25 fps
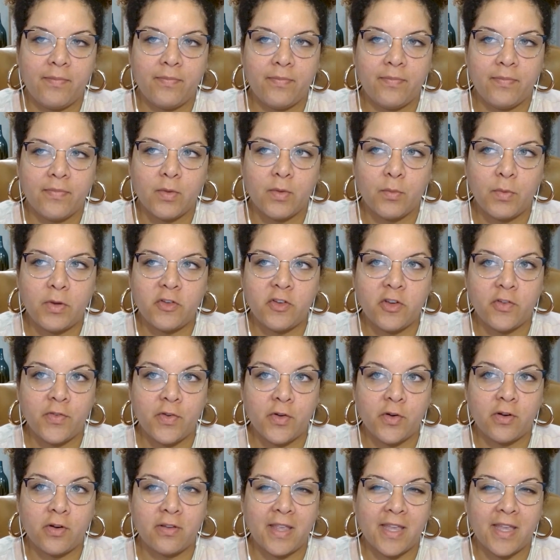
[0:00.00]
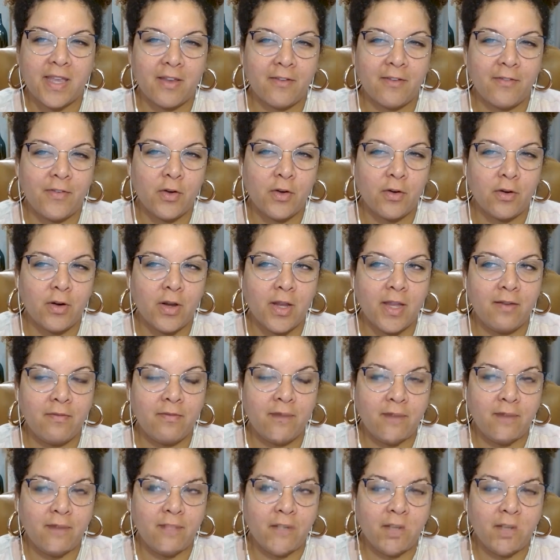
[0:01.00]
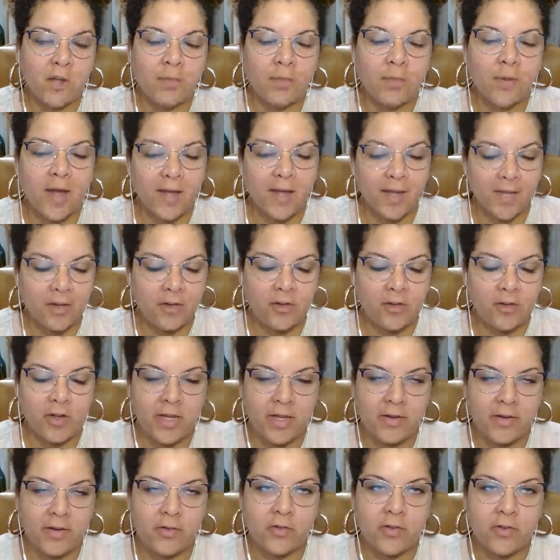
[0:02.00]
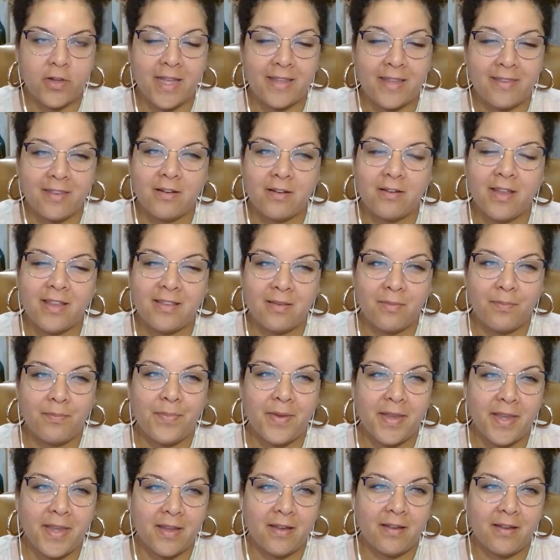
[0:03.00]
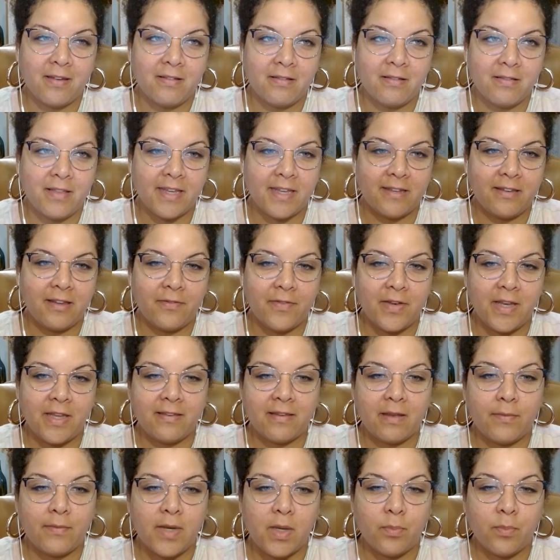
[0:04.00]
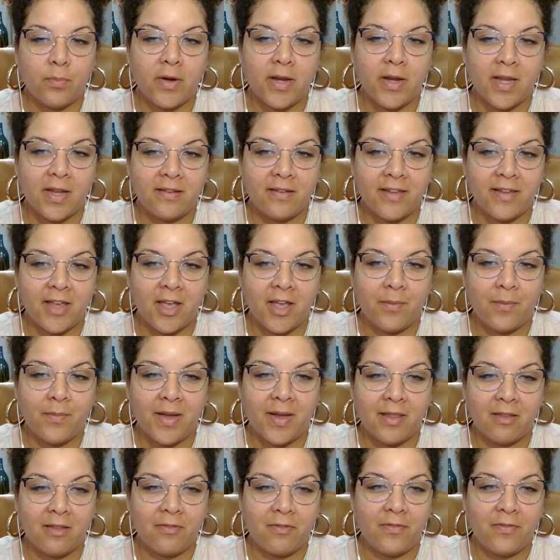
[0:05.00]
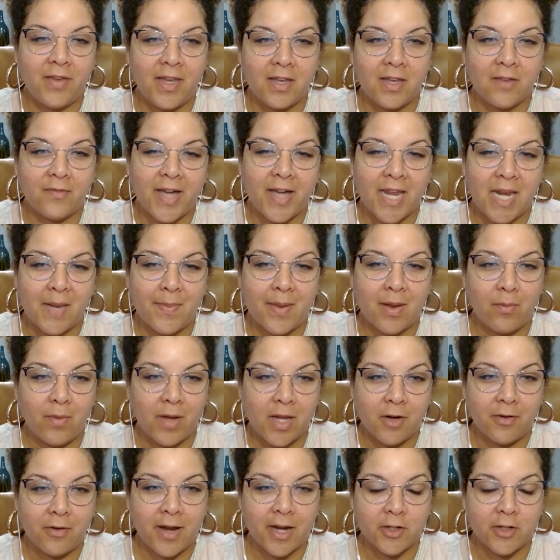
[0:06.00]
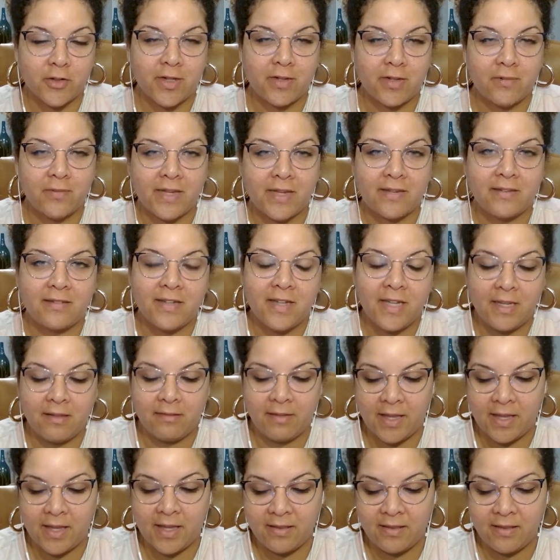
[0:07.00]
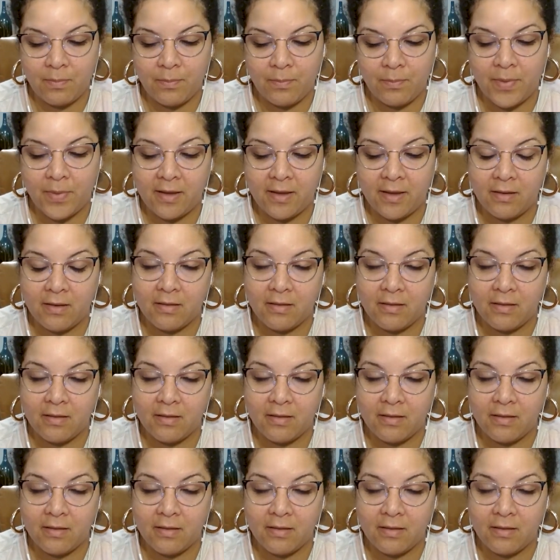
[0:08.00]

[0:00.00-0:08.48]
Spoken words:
Which if you're investing your pocket change, that's a big, like Tiffany said, when you break it down by the fee divided by what you're actually investing, like it's a big